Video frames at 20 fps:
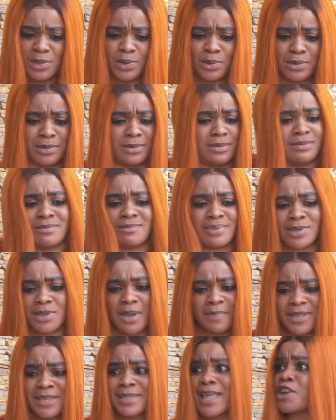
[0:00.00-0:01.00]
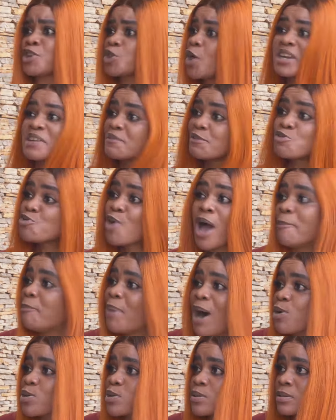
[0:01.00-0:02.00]
into something that you don't even know
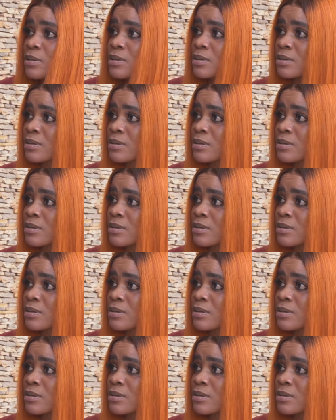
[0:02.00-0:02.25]
about.